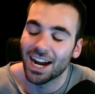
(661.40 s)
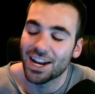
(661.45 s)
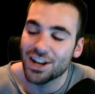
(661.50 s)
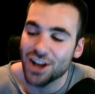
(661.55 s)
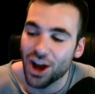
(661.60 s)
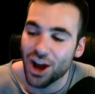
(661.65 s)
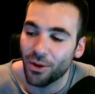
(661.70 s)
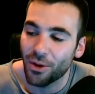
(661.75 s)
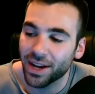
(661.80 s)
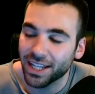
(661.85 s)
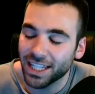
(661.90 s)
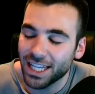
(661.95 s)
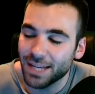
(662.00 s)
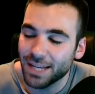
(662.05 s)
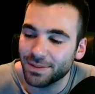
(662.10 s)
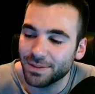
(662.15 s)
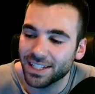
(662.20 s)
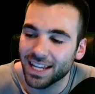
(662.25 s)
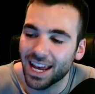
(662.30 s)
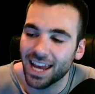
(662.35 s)
know I
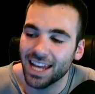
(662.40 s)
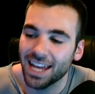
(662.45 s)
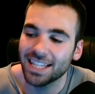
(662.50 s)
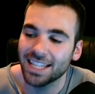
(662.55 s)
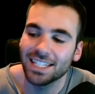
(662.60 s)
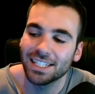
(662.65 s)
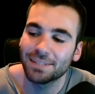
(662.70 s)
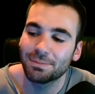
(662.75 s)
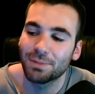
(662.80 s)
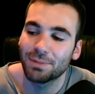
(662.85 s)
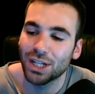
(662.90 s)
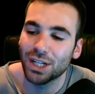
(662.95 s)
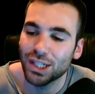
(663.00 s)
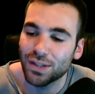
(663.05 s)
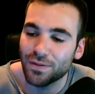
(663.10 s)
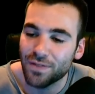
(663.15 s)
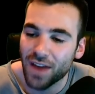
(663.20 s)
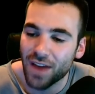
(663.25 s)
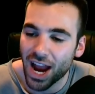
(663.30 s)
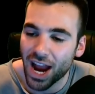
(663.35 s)
keep saying this, but it's
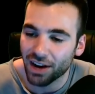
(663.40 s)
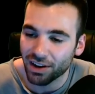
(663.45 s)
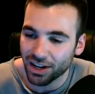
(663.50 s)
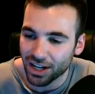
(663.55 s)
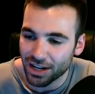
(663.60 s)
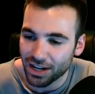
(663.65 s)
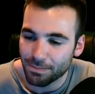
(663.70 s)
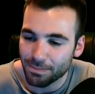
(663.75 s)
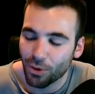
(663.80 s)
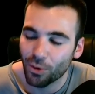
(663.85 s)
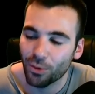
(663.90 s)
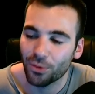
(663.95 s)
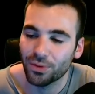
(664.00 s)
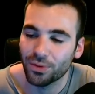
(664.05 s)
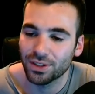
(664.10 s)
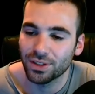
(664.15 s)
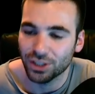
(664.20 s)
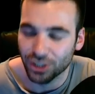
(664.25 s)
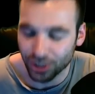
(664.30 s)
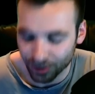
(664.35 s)
very
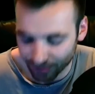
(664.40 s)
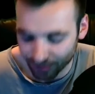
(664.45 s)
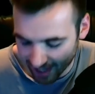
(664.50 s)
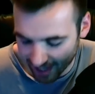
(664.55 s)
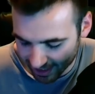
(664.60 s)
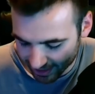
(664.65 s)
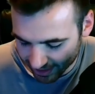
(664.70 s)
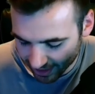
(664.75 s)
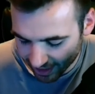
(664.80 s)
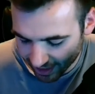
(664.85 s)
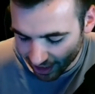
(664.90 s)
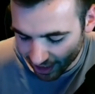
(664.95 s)
important to stress.